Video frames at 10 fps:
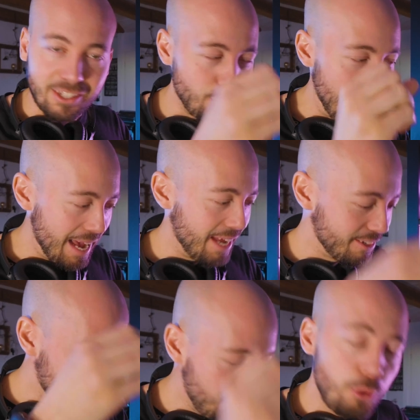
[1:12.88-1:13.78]
that you
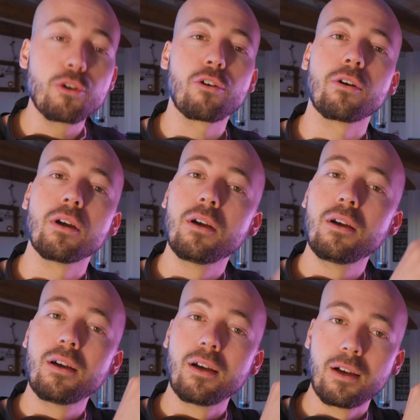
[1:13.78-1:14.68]
add to your
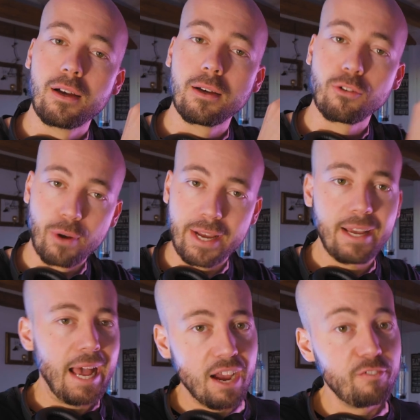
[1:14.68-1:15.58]
uh,
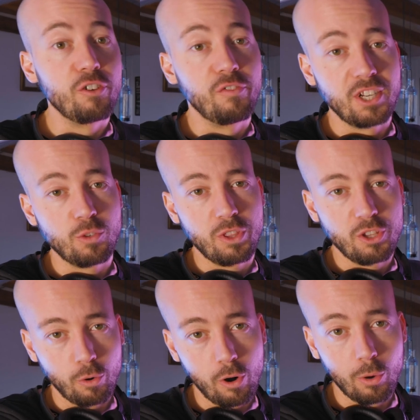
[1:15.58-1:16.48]
grade after you finish with
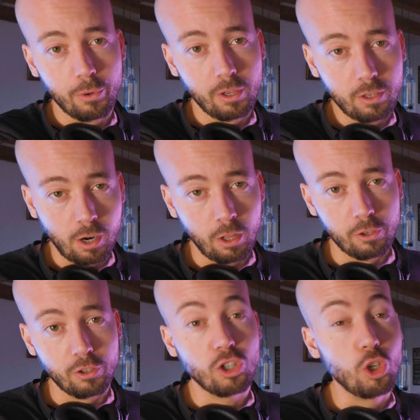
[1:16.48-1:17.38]
your own
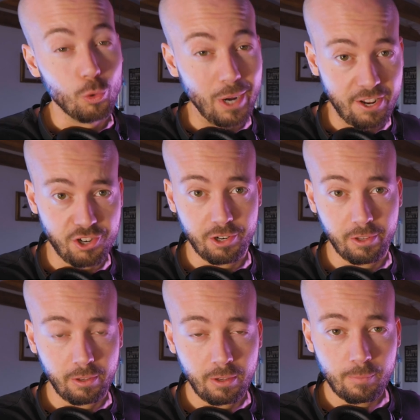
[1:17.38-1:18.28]
color correction,
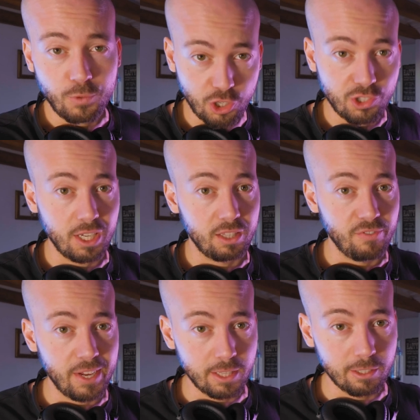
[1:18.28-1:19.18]
just to get the
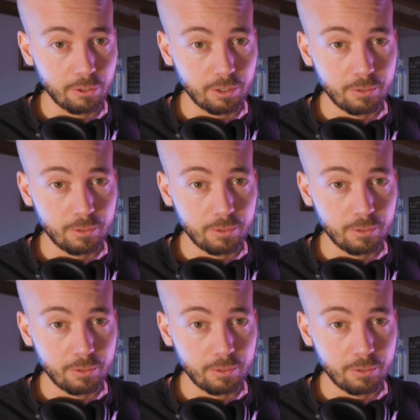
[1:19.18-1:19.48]
faded look.